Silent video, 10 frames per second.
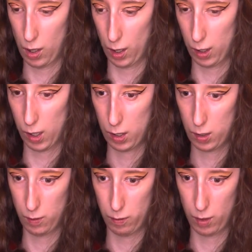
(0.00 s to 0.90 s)
I
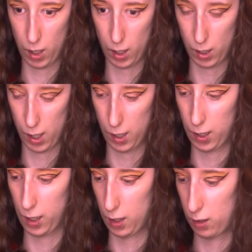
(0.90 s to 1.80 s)
kind of got an
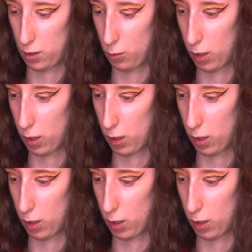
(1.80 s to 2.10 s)
idea as to